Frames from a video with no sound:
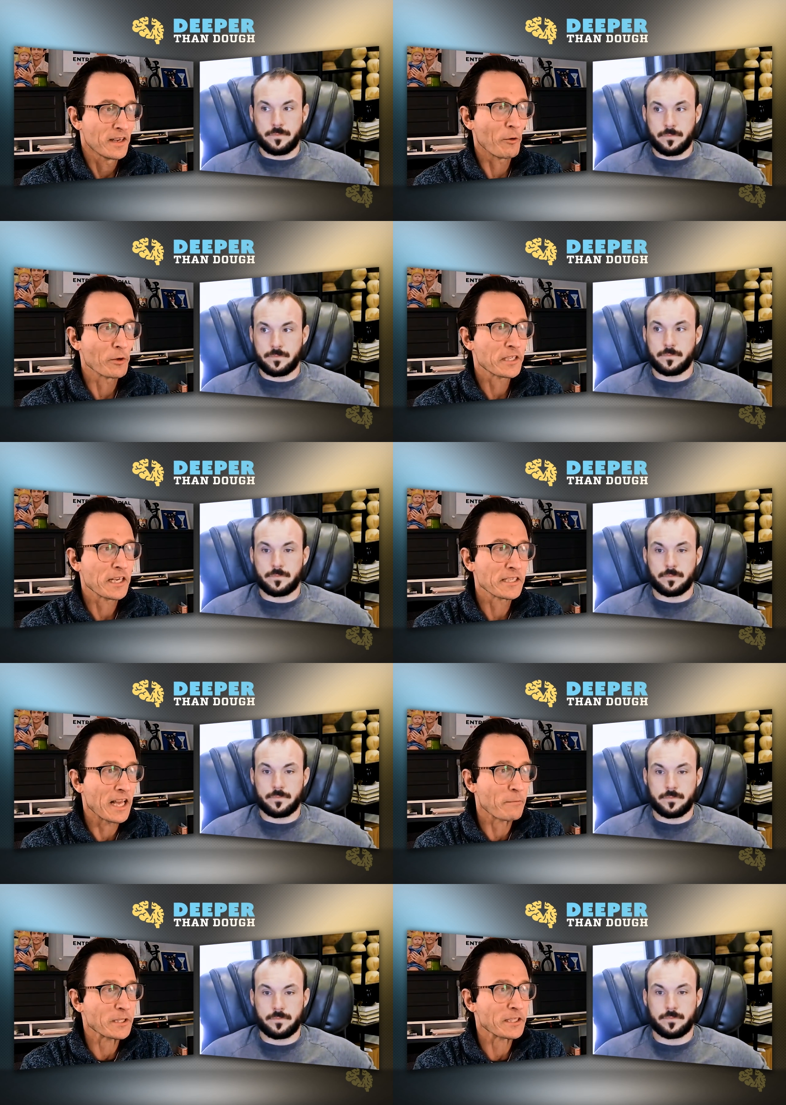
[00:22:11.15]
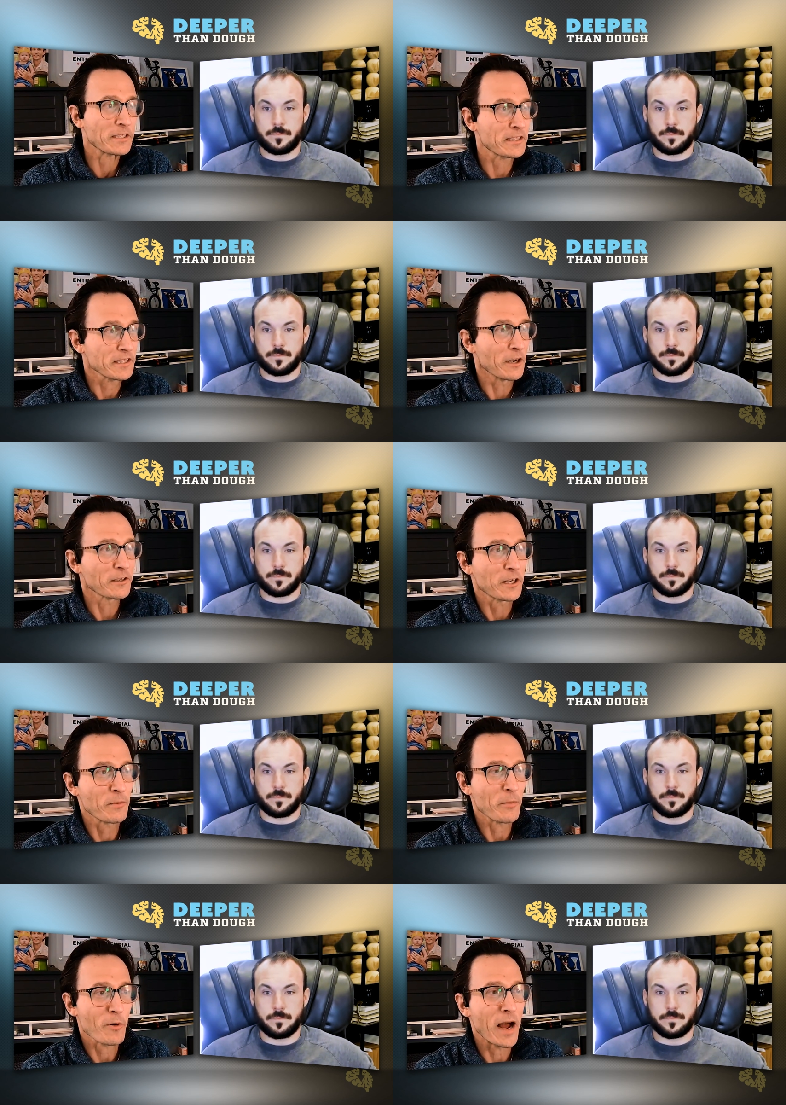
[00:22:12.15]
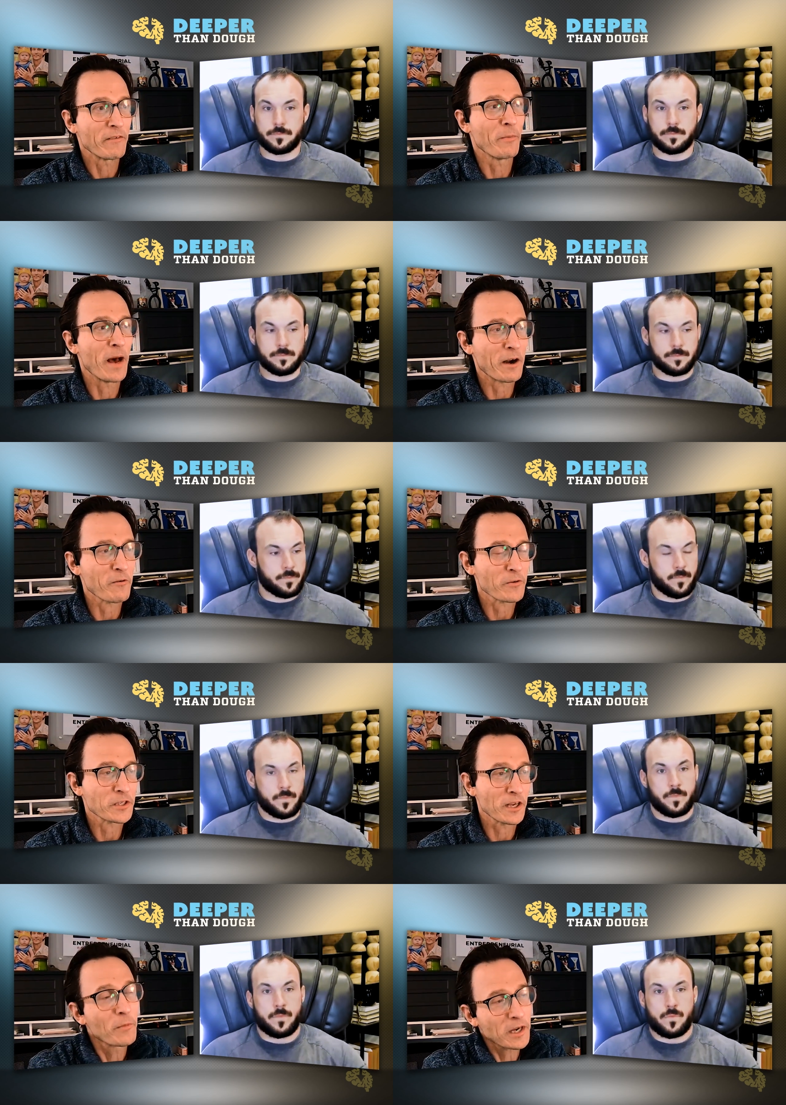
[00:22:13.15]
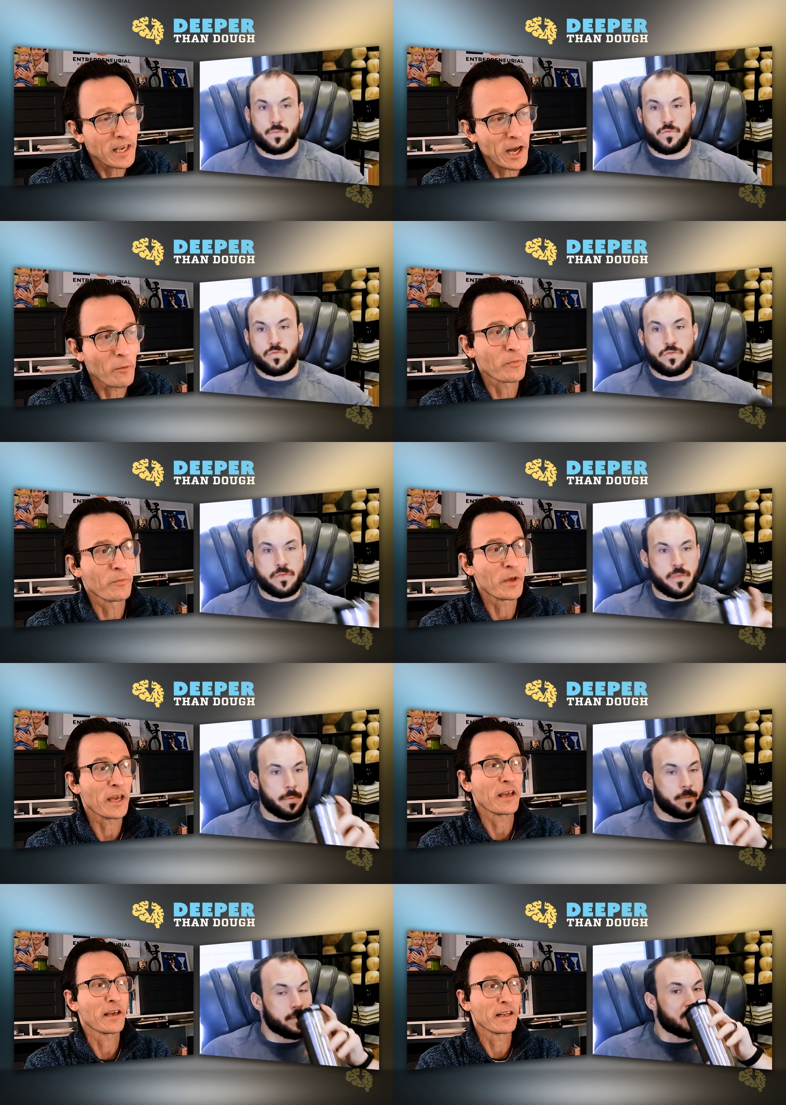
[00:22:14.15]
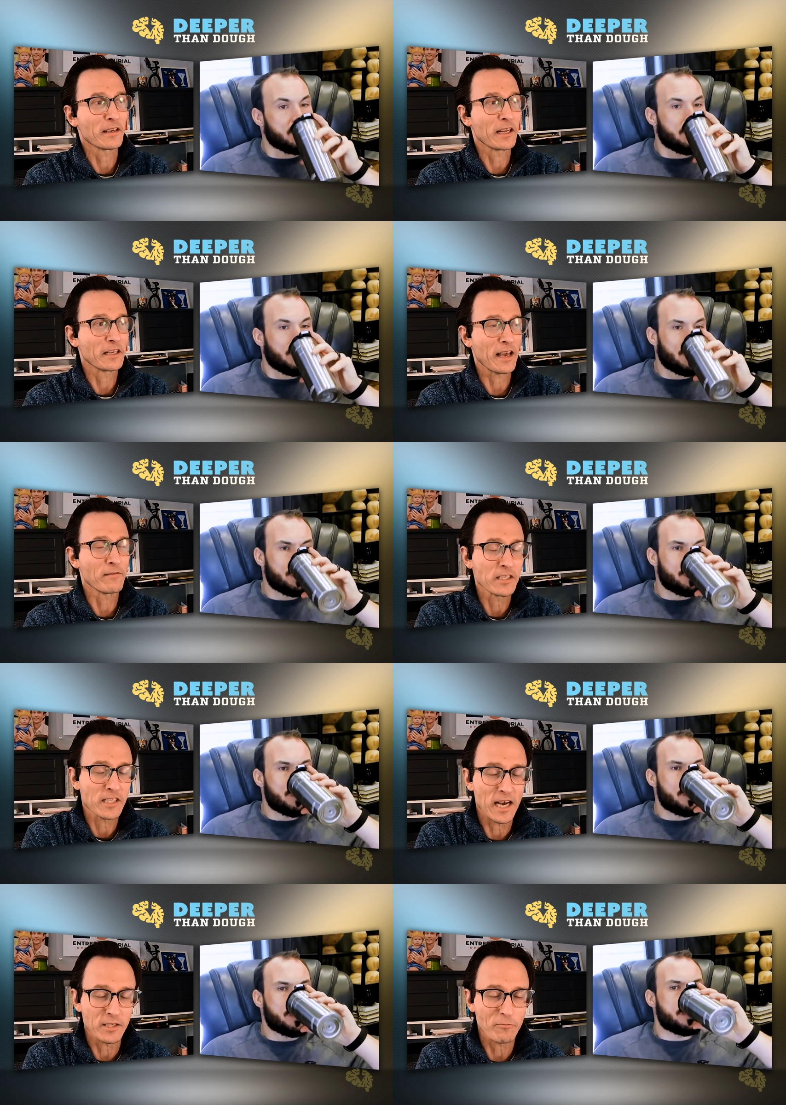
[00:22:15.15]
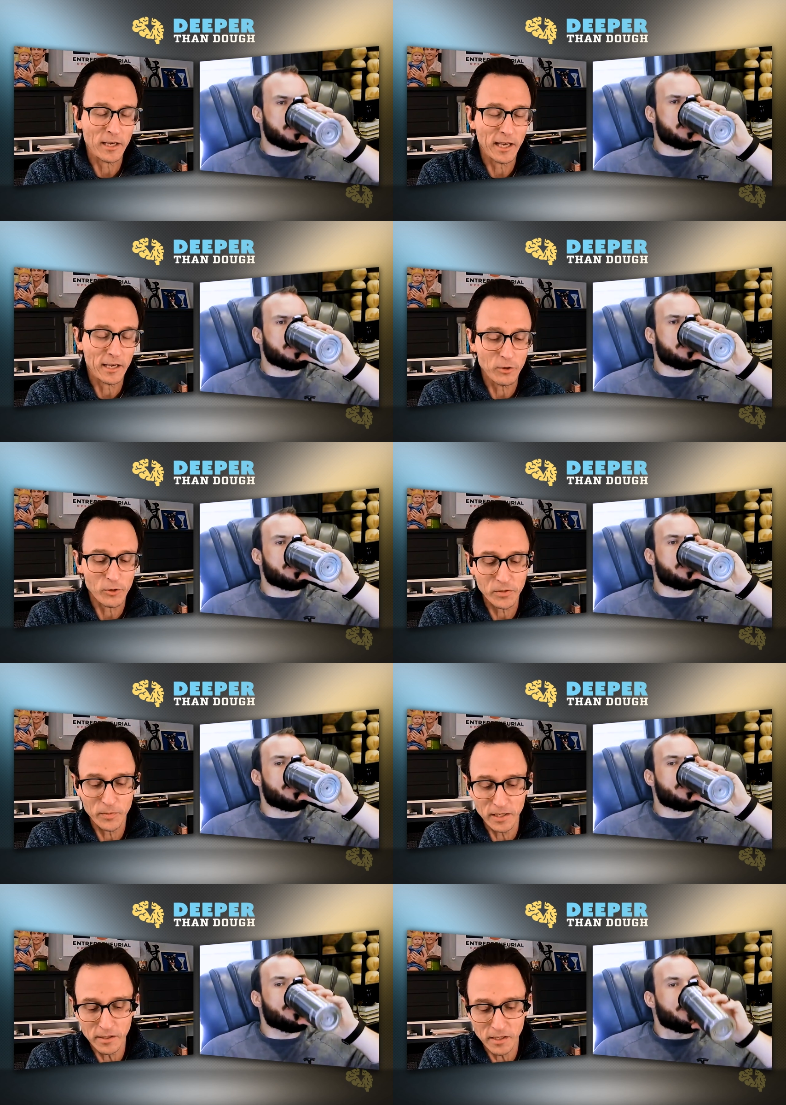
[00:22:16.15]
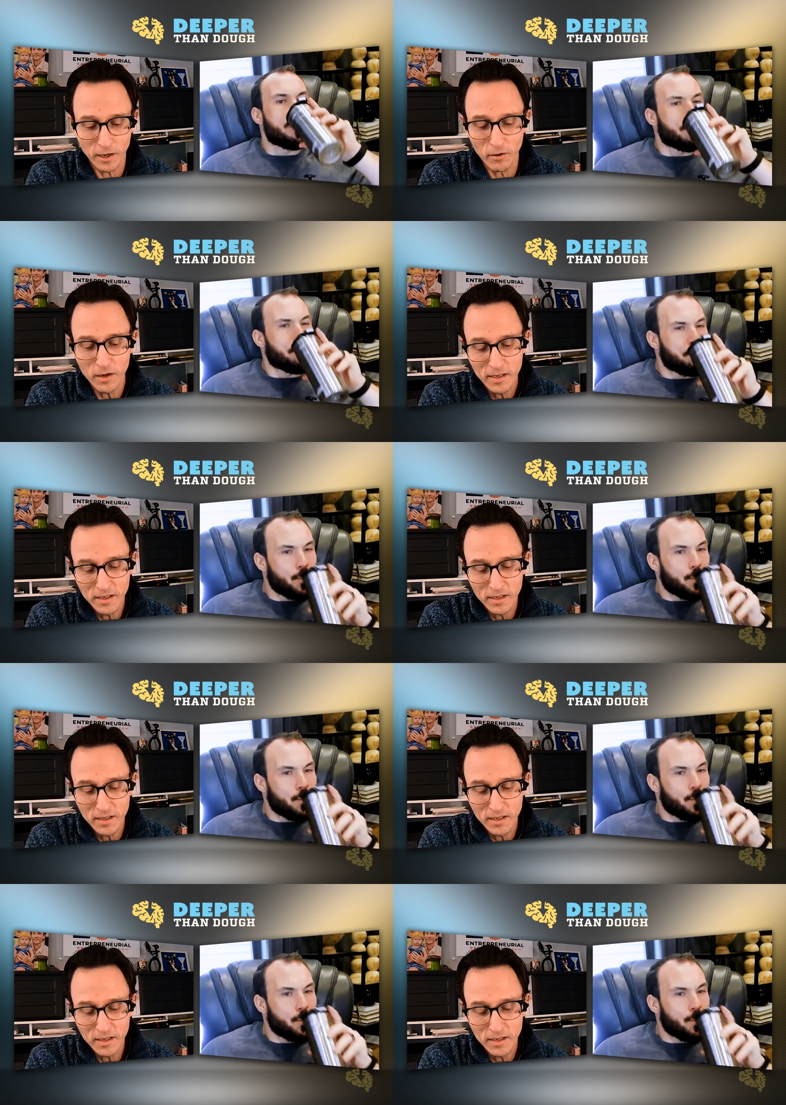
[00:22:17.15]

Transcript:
Speaker 1: I won't say his name because it's, you know, it could be a private matter for some, but he helped me and, and gave these guys a ringing endorsement. So